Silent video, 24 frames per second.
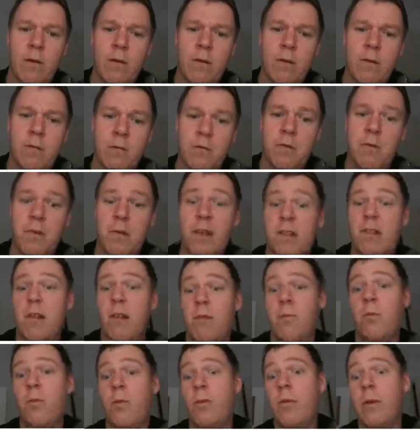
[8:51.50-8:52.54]
So that's an
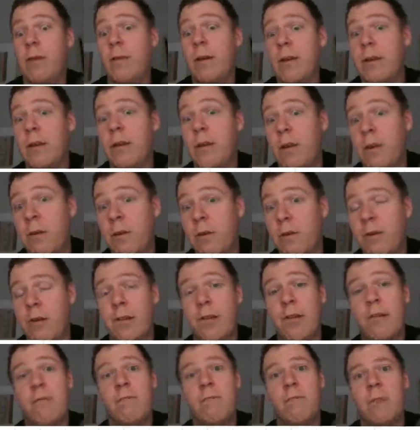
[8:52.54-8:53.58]
important thing to know,
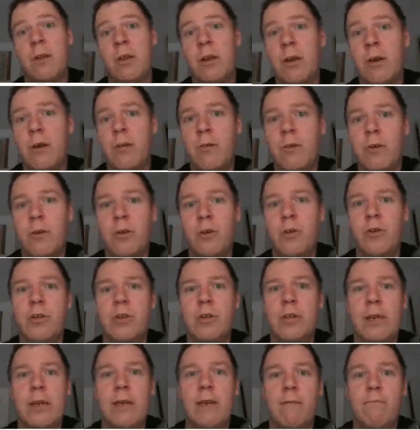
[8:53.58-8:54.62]
because you
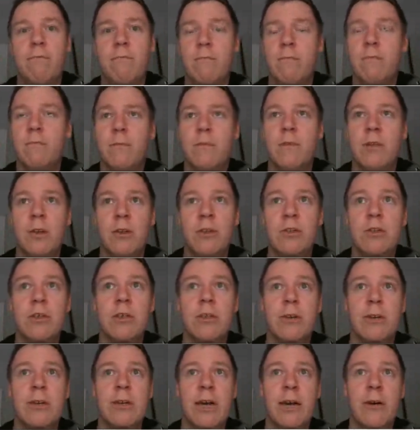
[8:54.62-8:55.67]
usually use your
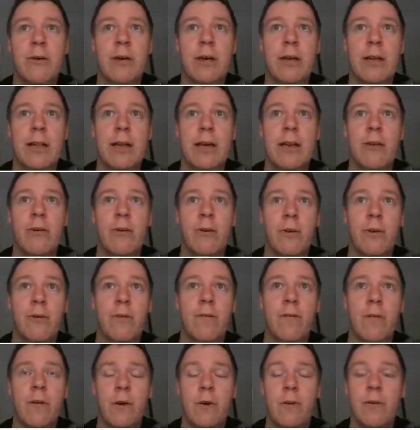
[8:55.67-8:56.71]
calculator on your
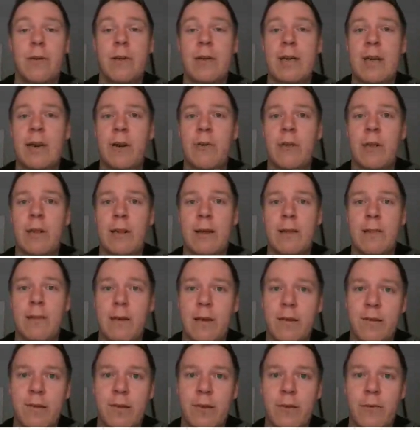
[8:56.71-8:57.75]
phone to calculate
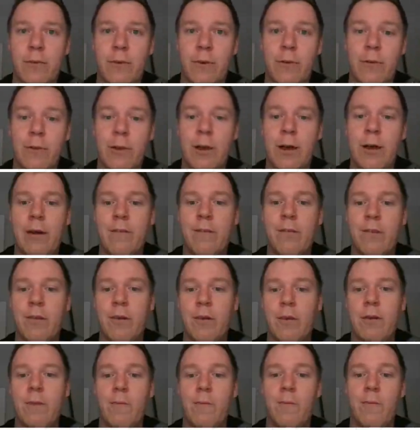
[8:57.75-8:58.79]
things in real life. So
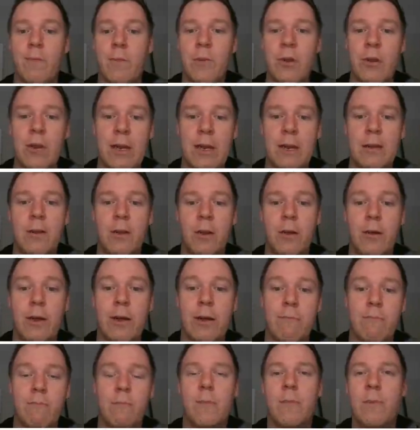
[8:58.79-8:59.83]
you need to know
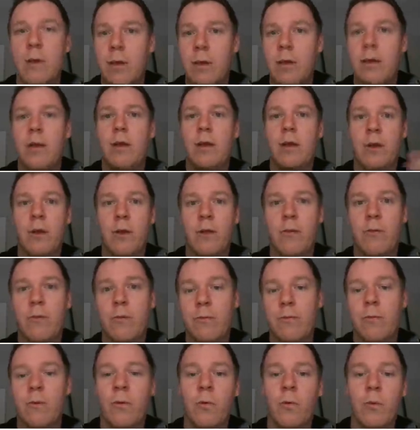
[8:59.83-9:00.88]

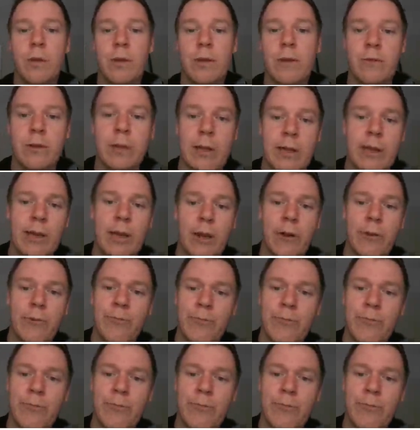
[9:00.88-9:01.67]
all the different lingo.